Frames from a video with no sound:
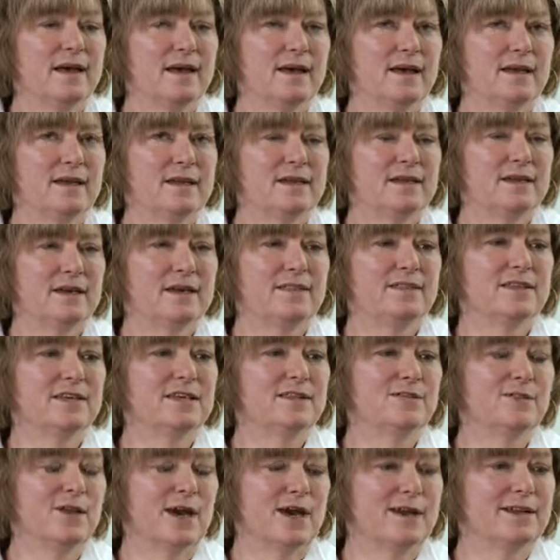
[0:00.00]
And I
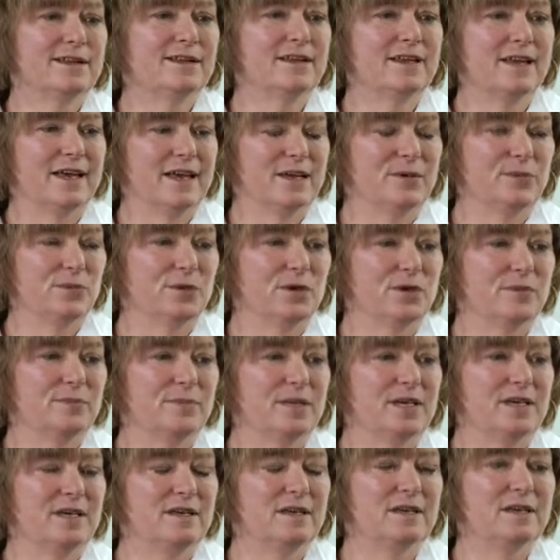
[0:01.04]
think that, again, will
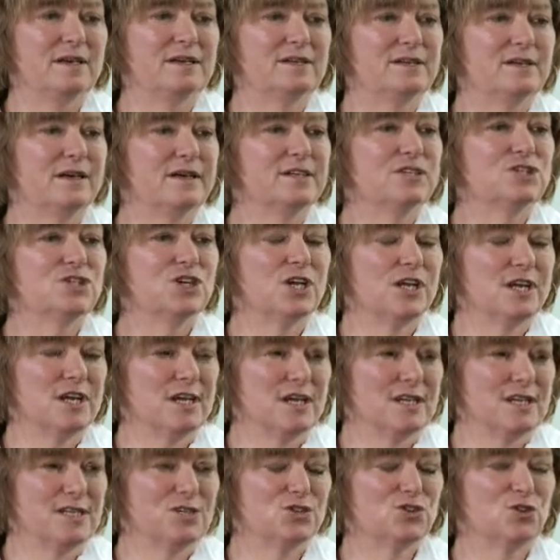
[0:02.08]
be a
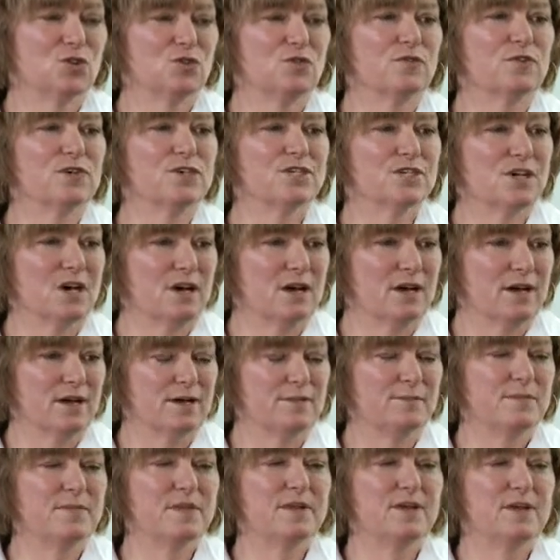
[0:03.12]
change over
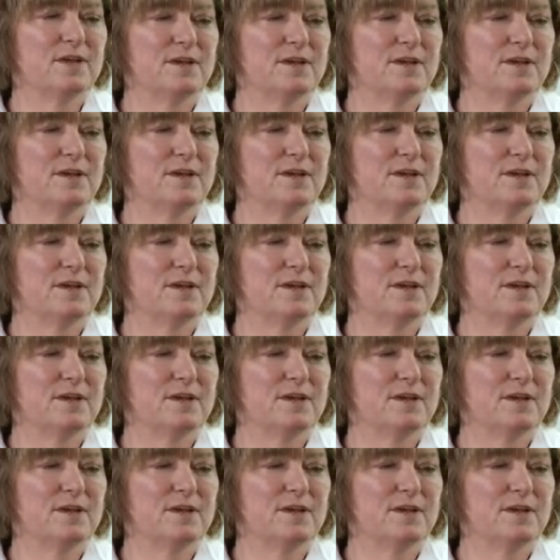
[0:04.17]
time.